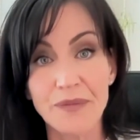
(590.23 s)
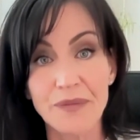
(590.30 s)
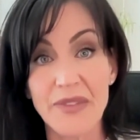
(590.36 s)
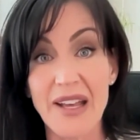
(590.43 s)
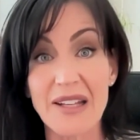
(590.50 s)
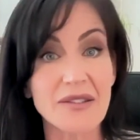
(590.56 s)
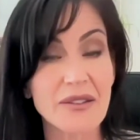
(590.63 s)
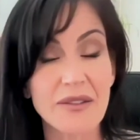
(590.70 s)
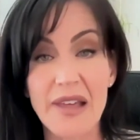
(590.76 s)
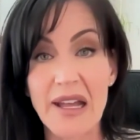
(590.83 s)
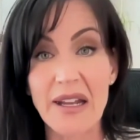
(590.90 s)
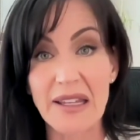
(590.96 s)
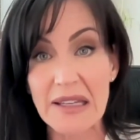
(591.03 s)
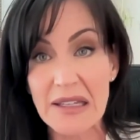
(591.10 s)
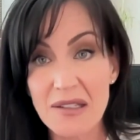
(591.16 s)

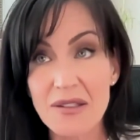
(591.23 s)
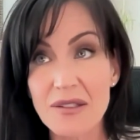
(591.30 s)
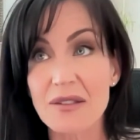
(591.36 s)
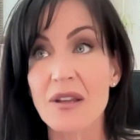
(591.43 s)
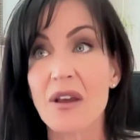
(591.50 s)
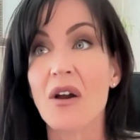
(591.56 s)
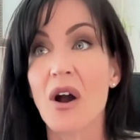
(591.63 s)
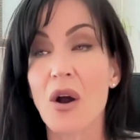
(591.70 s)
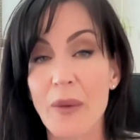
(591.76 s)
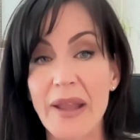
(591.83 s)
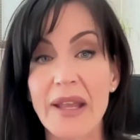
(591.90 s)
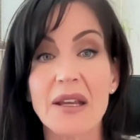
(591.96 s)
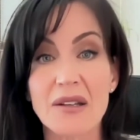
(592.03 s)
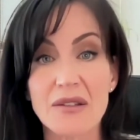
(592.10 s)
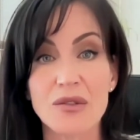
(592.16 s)
That is
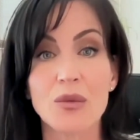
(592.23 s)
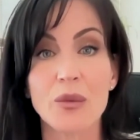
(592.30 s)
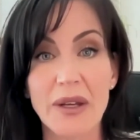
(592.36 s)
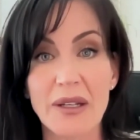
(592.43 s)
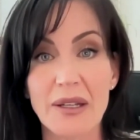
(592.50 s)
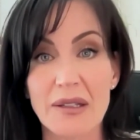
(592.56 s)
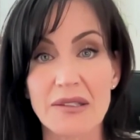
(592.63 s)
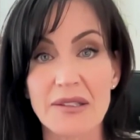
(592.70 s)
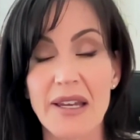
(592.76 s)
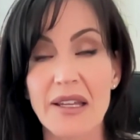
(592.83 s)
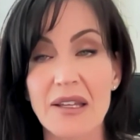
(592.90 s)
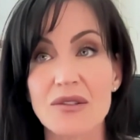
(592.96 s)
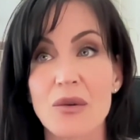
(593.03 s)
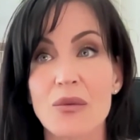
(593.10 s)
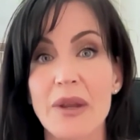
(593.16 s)
awakening to oneness. That
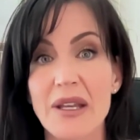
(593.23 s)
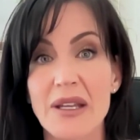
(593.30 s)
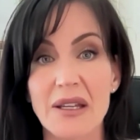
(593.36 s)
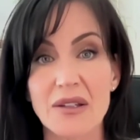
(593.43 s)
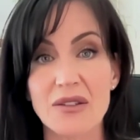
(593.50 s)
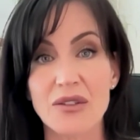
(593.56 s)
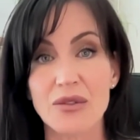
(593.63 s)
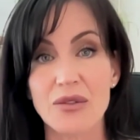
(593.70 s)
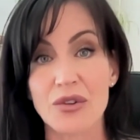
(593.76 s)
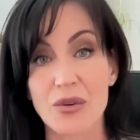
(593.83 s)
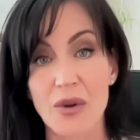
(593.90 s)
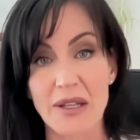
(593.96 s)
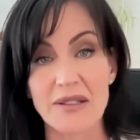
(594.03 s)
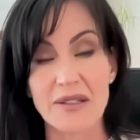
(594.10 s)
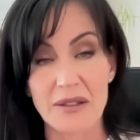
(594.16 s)
is awakening to your
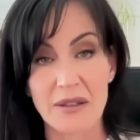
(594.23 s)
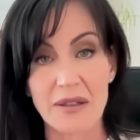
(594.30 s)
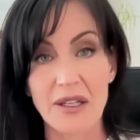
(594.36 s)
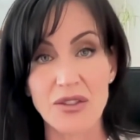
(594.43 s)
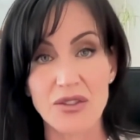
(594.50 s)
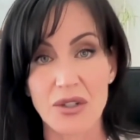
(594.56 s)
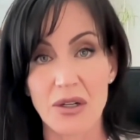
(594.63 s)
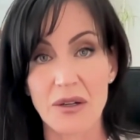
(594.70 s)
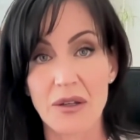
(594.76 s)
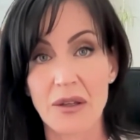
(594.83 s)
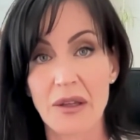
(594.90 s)
Christ nature.